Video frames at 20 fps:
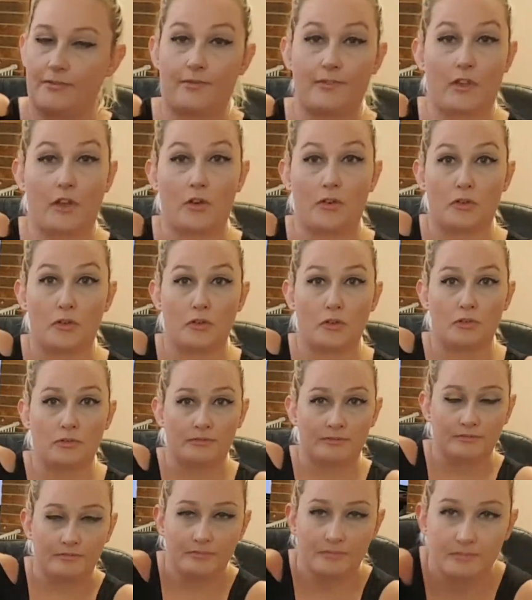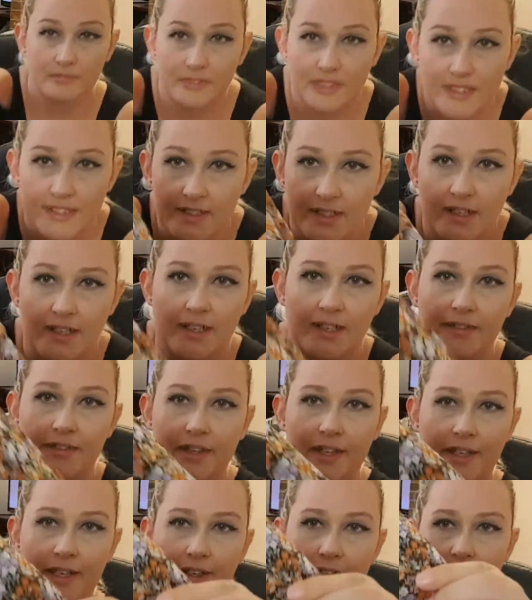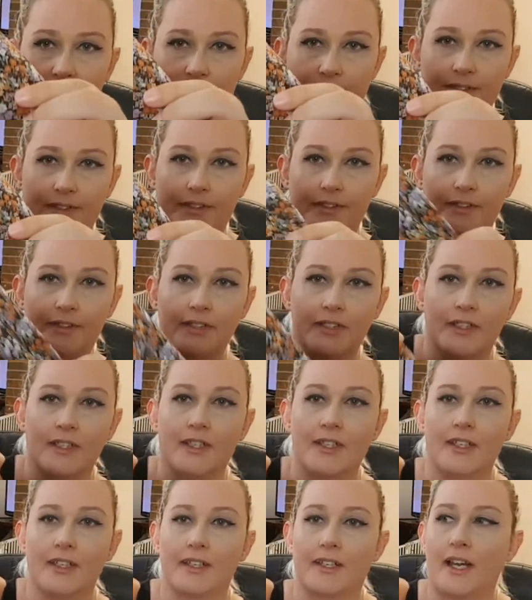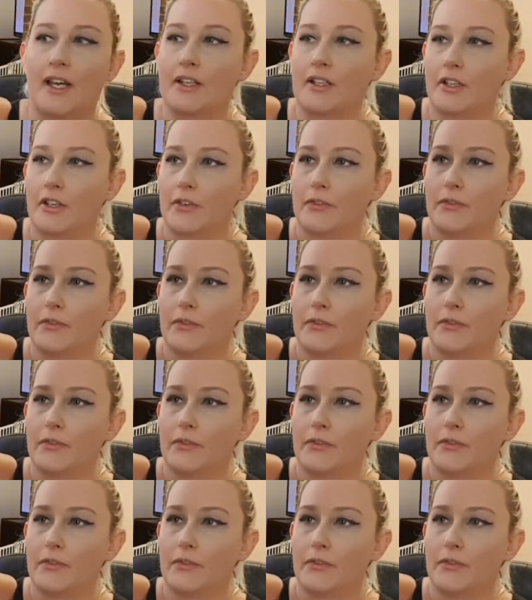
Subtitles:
floral design there, so can't go